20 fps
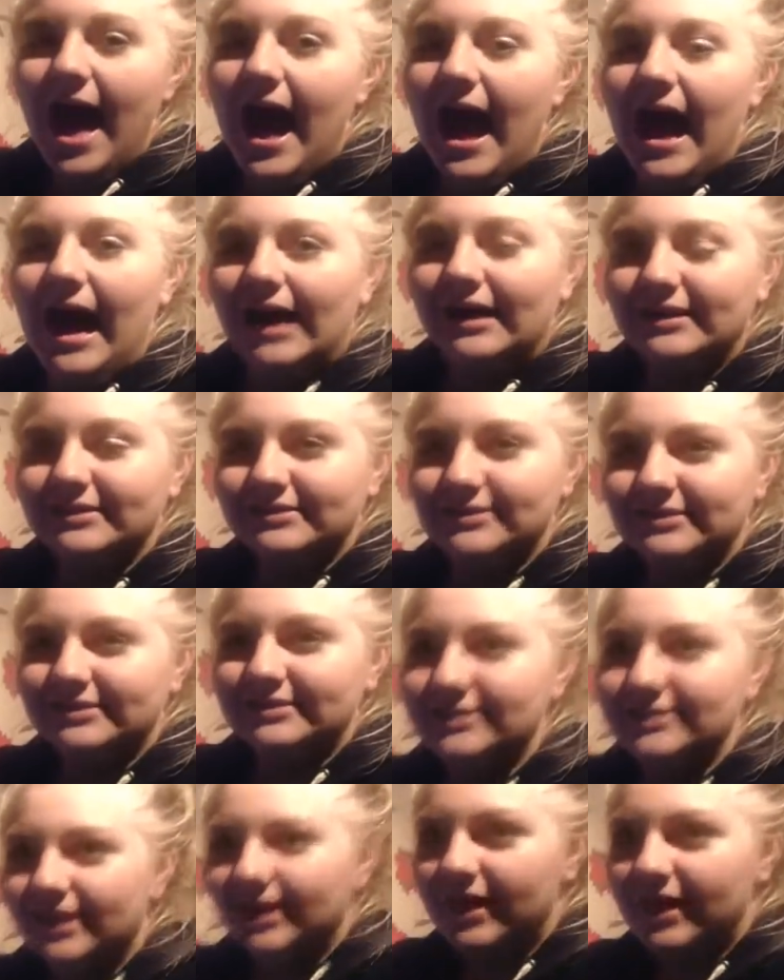And
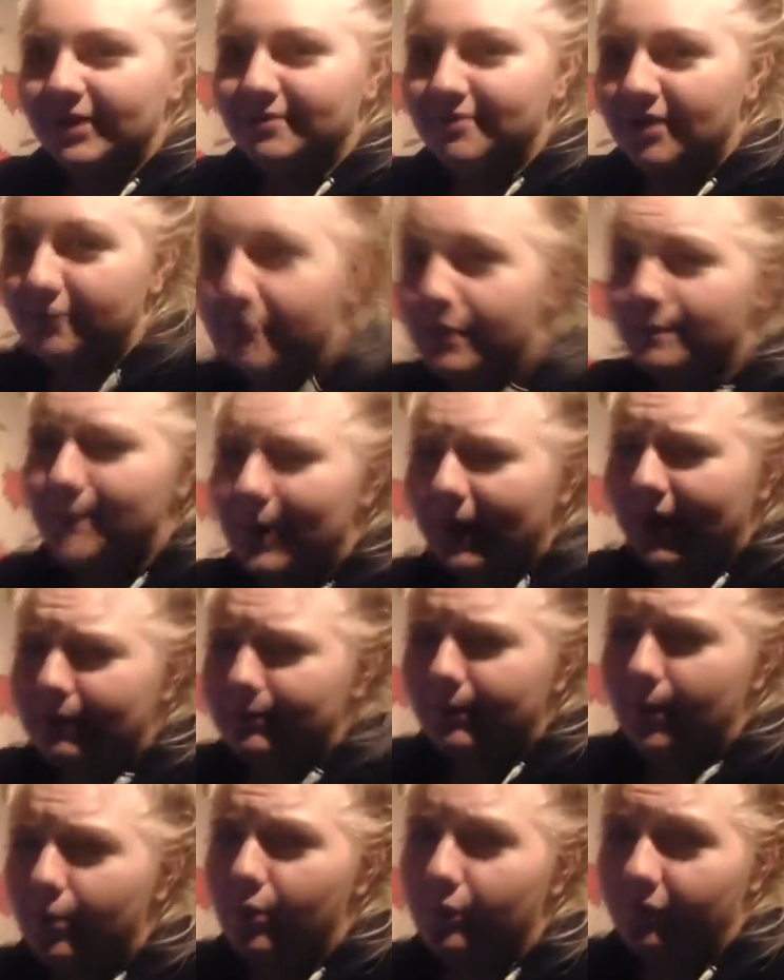I've been begging
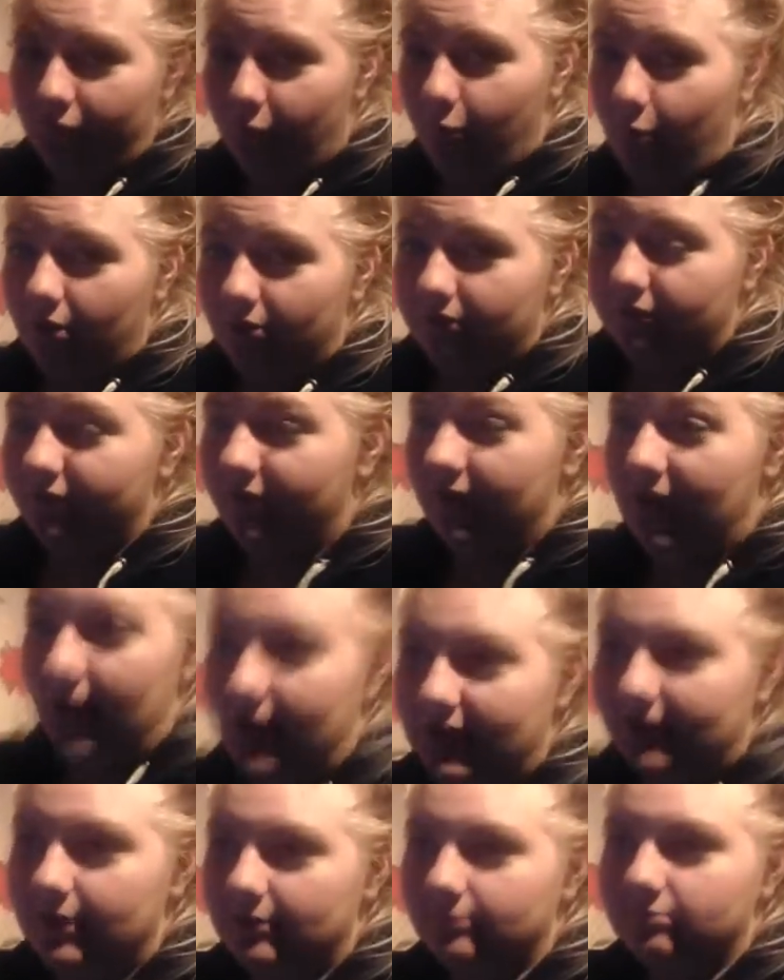my mum for one for
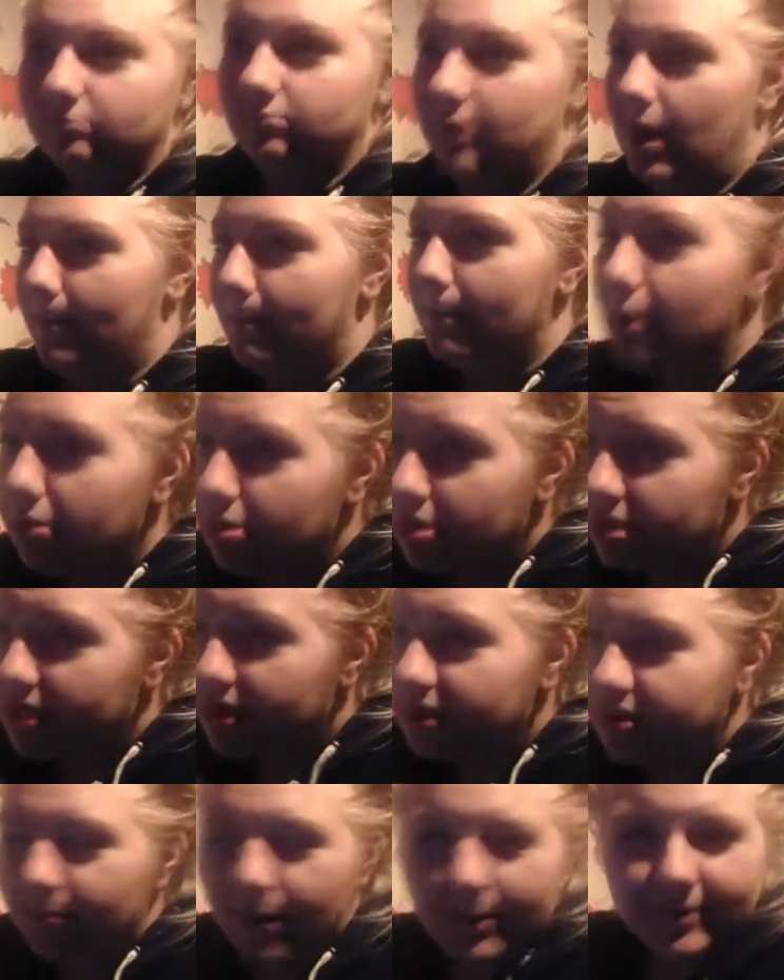like a month,
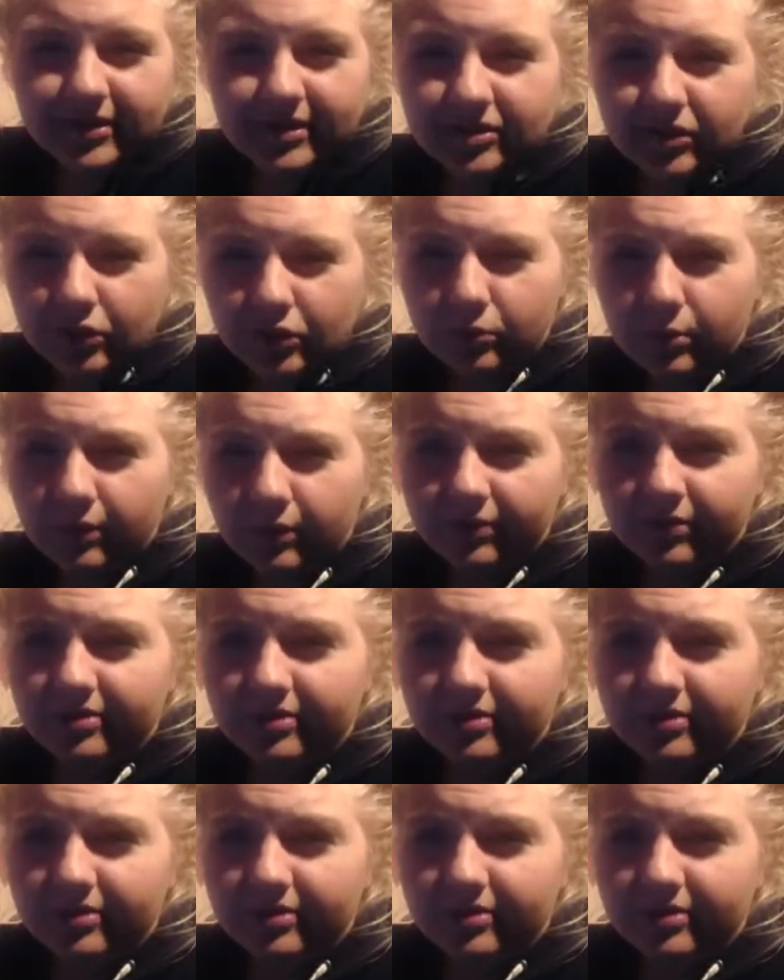maybe 2 months